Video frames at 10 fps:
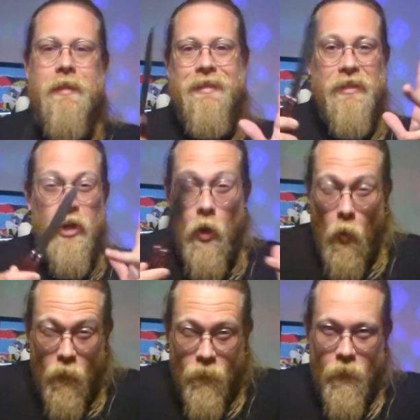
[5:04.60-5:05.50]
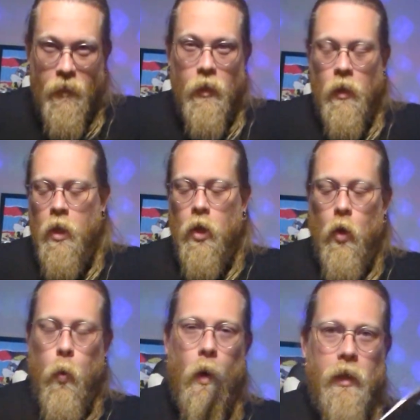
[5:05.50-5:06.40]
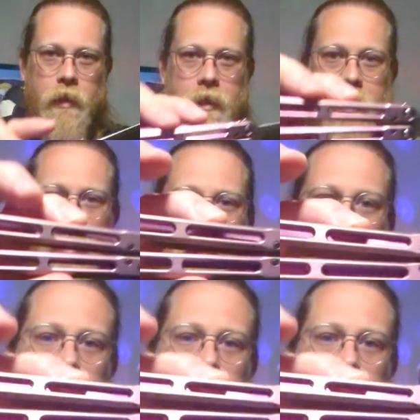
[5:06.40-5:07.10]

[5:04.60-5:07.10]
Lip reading: is known for their quality.